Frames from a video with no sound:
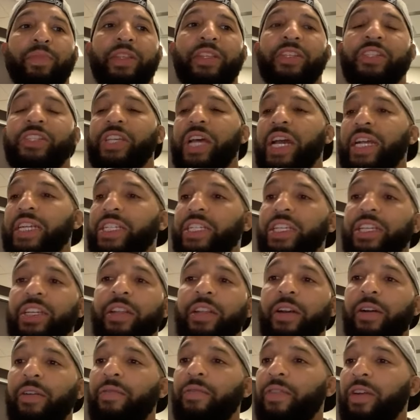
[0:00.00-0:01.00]

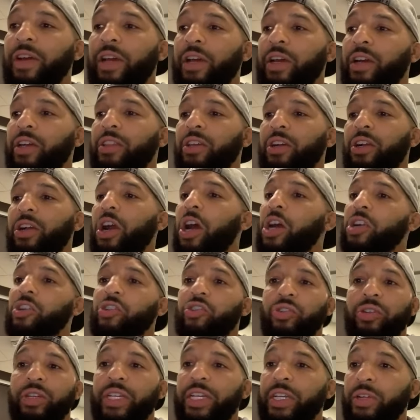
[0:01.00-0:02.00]
section of the
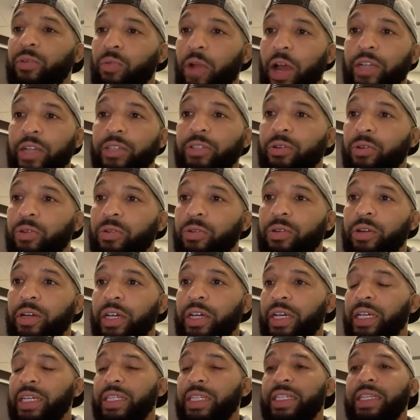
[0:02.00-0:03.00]
country can wrestle.
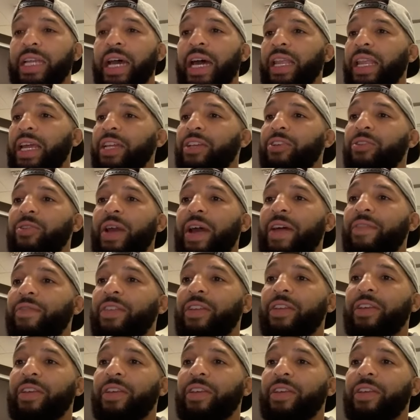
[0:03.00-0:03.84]
It's not like it